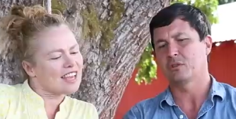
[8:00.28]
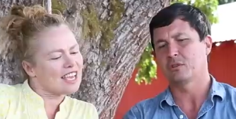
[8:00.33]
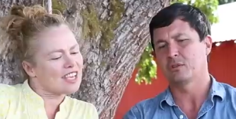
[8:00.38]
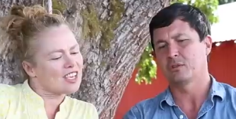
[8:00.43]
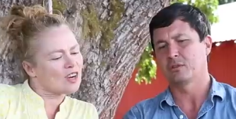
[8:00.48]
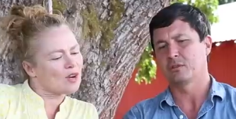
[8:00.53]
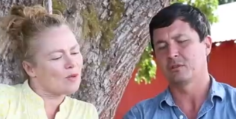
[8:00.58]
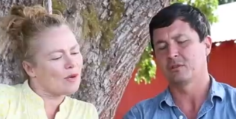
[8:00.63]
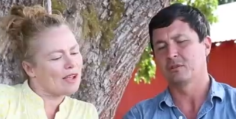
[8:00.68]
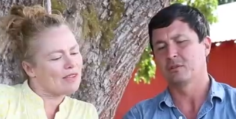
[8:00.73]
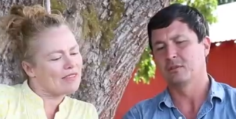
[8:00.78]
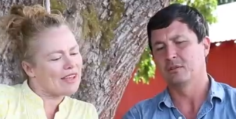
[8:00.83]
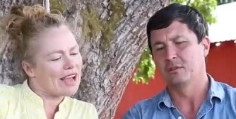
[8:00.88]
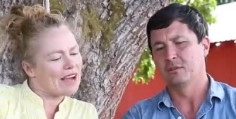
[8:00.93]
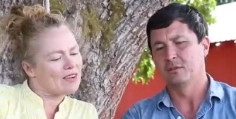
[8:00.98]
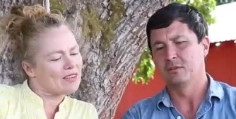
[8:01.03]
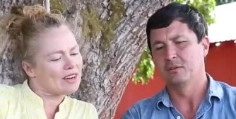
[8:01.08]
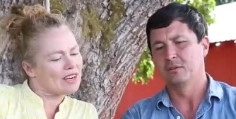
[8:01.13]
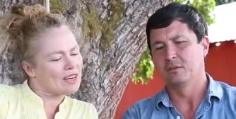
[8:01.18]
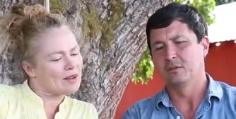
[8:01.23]
Speaker 1: Take your wife
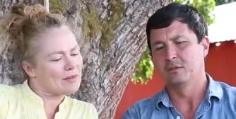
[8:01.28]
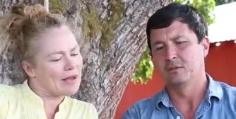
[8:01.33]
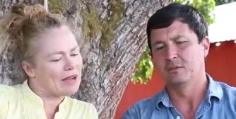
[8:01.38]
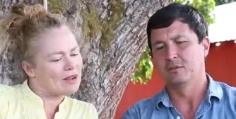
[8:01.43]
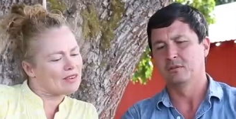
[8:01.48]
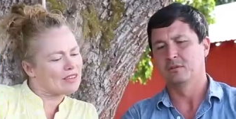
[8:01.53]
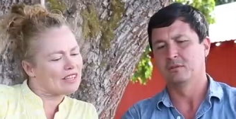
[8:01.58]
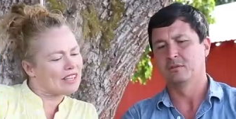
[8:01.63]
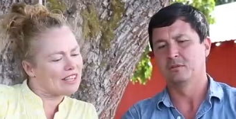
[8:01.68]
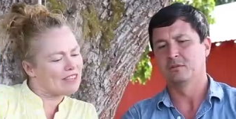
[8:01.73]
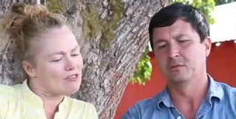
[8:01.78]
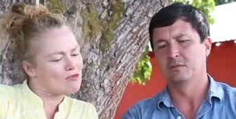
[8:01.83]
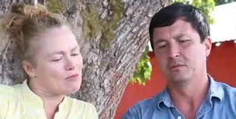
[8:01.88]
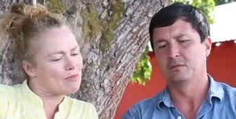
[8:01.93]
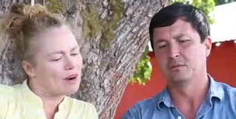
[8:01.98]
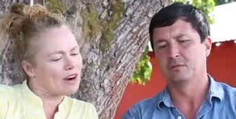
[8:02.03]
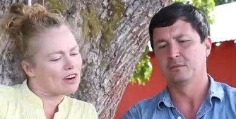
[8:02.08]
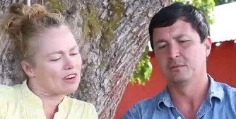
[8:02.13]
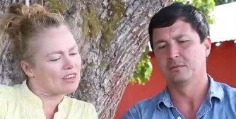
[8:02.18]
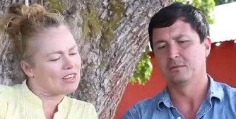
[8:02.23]
out and about. Give
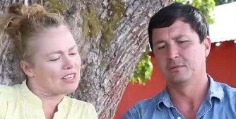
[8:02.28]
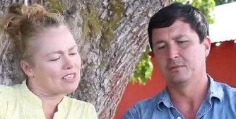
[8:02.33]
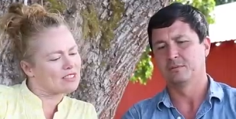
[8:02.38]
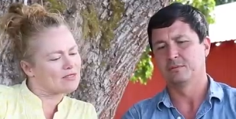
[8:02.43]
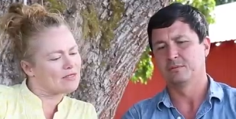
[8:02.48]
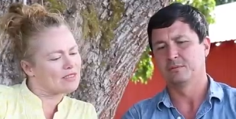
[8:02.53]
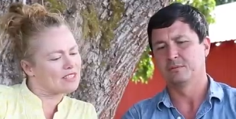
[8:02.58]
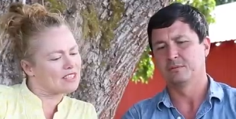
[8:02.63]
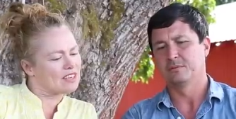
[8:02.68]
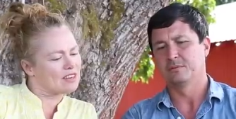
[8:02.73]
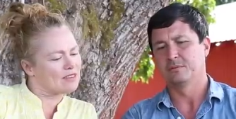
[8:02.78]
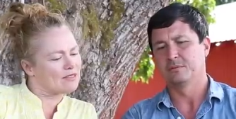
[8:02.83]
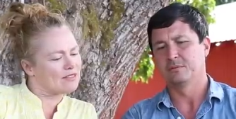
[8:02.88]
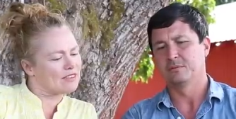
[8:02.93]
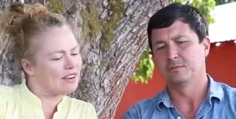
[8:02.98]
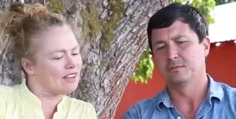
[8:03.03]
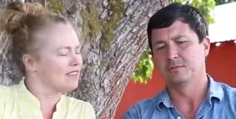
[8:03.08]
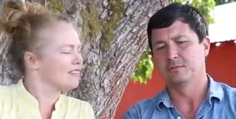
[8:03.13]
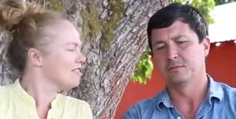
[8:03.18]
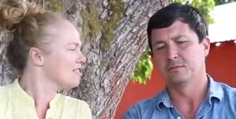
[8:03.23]
parties. Visit your
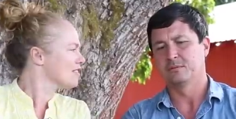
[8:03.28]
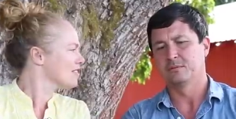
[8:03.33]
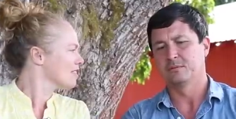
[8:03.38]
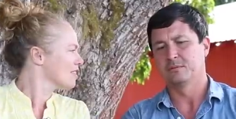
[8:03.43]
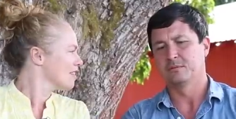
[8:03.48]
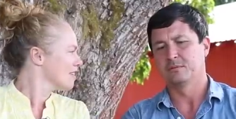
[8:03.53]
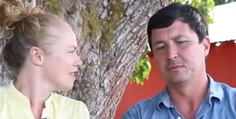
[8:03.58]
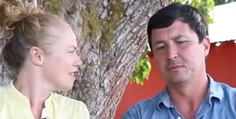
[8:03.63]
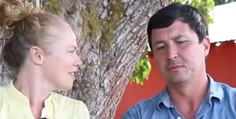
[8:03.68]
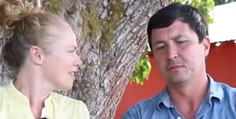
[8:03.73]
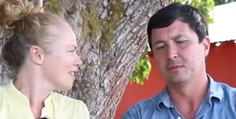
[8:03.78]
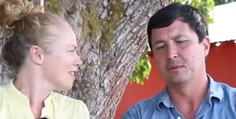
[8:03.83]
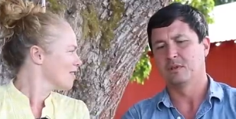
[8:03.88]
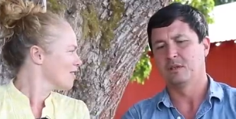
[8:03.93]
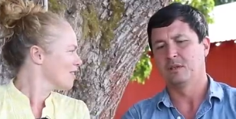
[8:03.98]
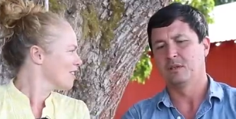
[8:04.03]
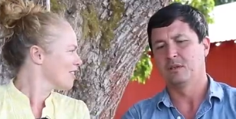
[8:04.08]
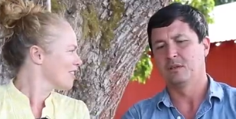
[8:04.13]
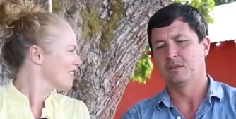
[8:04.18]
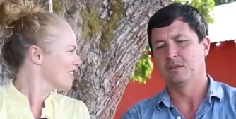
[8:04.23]
friends.
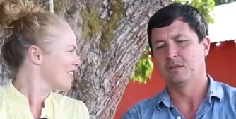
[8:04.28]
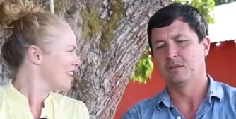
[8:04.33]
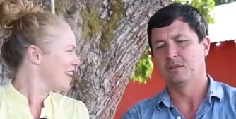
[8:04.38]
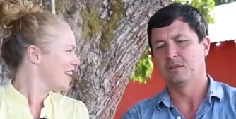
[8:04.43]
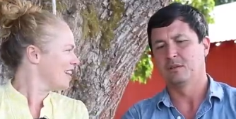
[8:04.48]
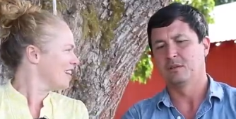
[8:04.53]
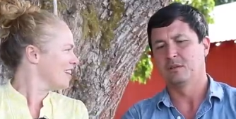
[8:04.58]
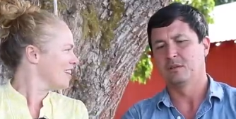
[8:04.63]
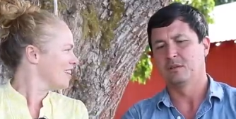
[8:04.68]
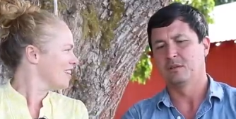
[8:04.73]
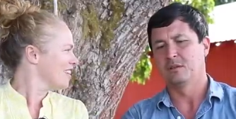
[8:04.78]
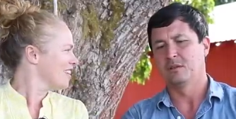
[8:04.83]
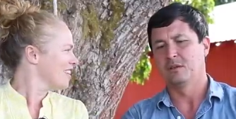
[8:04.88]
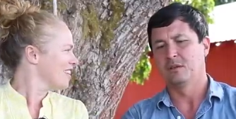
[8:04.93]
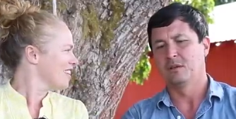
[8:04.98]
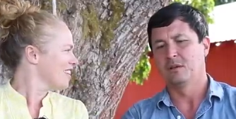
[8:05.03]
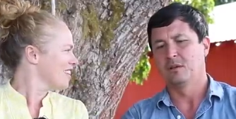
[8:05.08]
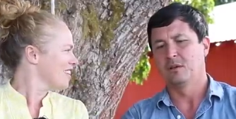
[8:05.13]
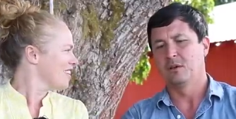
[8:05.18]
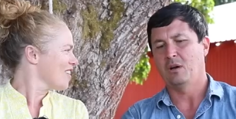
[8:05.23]
What do you think of that?
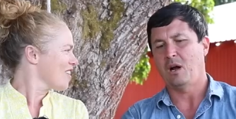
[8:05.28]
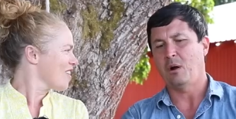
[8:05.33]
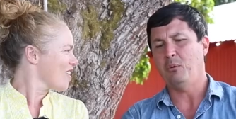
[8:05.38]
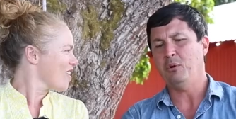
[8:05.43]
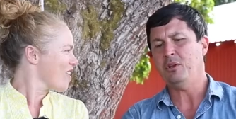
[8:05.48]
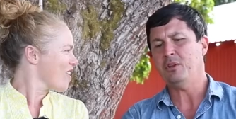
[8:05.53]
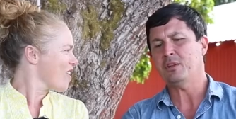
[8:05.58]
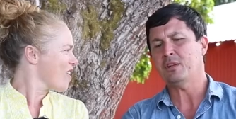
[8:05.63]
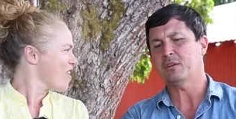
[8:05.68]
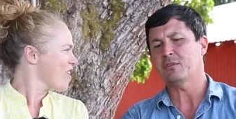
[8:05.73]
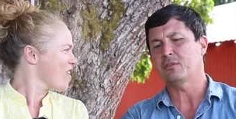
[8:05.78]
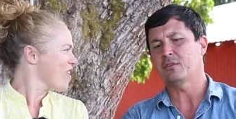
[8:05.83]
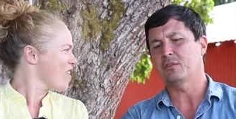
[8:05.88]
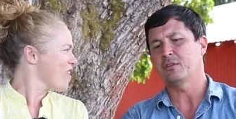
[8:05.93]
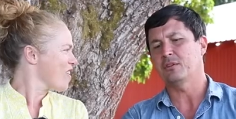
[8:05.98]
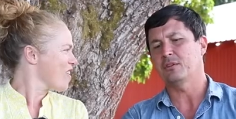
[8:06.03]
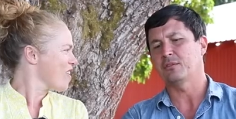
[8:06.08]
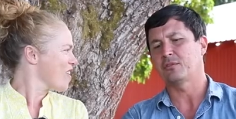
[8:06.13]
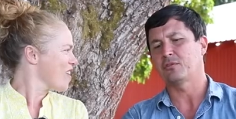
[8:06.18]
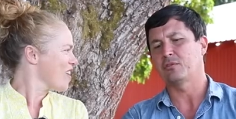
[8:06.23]
Speaker 2: I wanted to get to
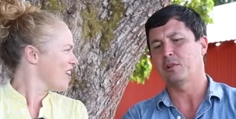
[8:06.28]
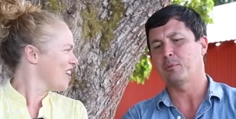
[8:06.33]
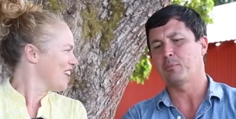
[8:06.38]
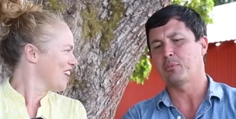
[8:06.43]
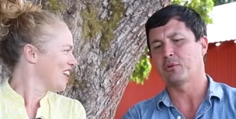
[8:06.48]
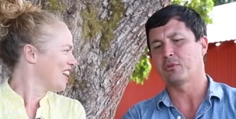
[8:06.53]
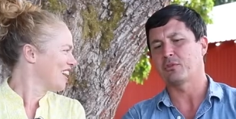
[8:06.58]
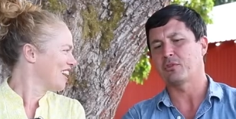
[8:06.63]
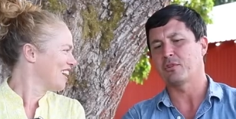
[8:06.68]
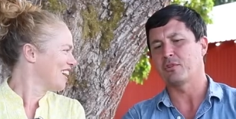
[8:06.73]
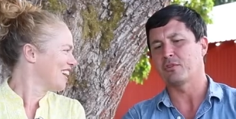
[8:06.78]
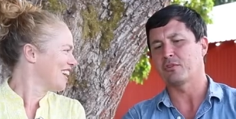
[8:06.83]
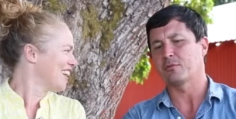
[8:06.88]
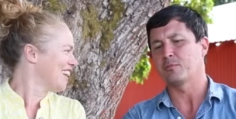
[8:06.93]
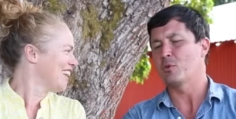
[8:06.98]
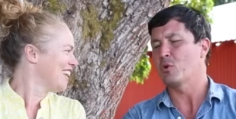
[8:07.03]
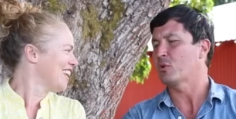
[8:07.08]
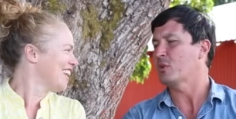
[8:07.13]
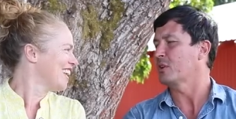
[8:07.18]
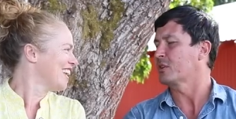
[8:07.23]
the slippers and the
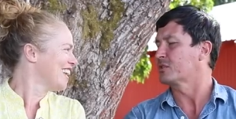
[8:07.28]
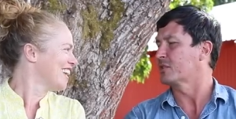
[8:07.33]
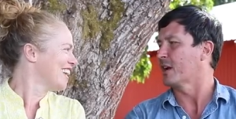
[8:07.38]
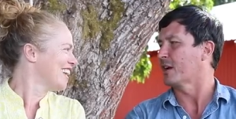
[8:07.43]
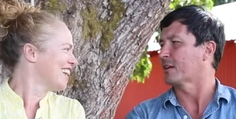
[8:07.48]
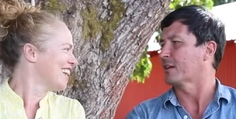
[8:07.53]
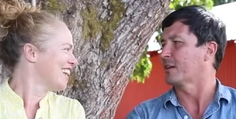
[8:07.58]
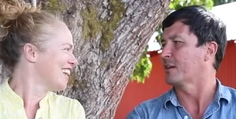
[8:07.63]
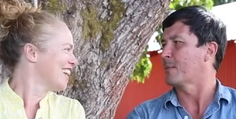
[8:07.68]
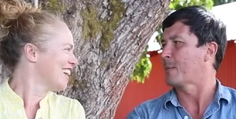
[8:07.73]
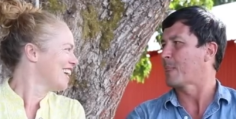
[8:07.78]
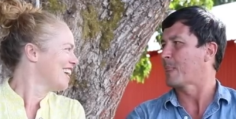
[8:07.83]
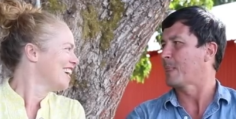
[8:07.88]
smoking jacket.